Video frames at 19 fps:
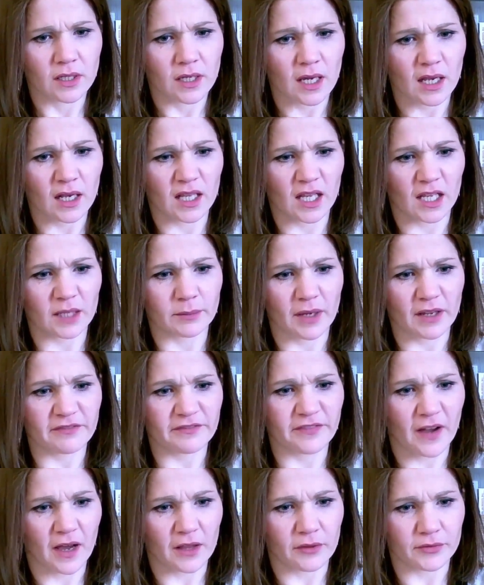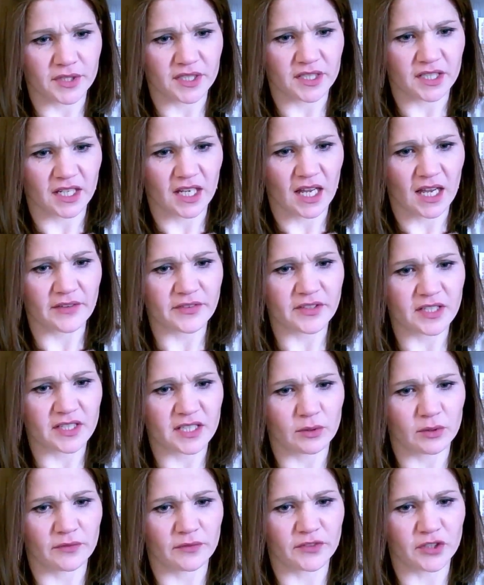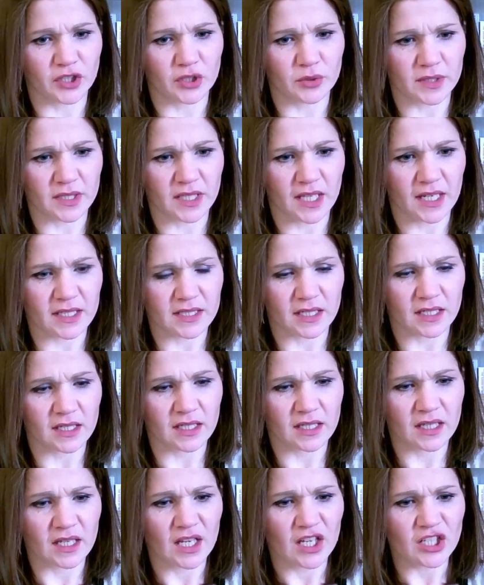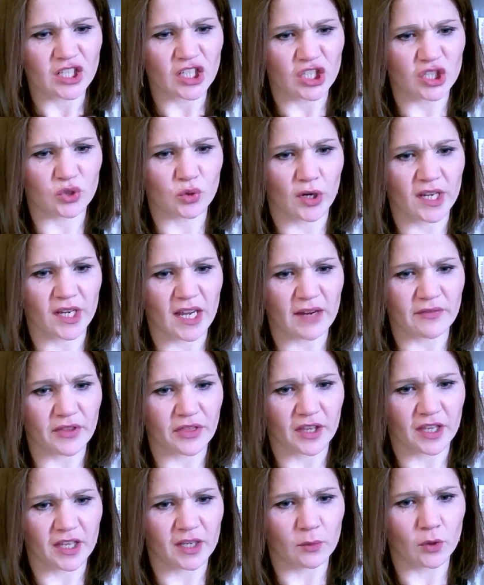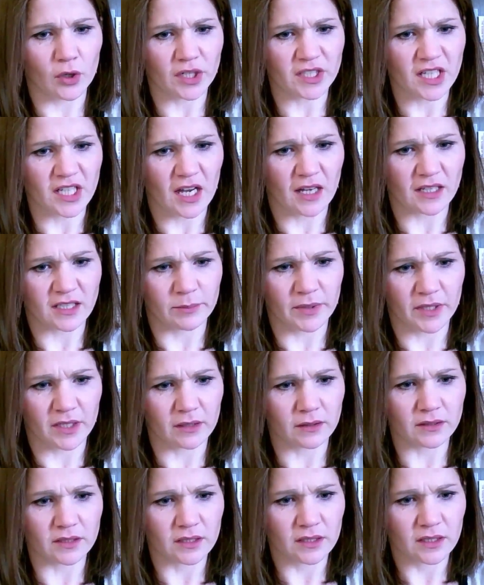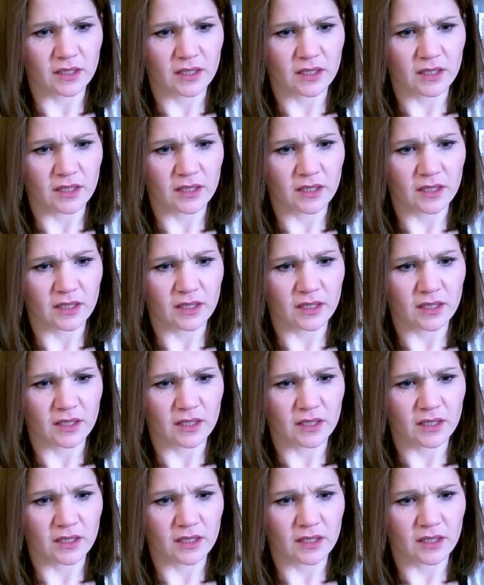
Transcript: I'm glad my father isn't alive to see what you've done to his legacy, destroying everything he worked hard to build.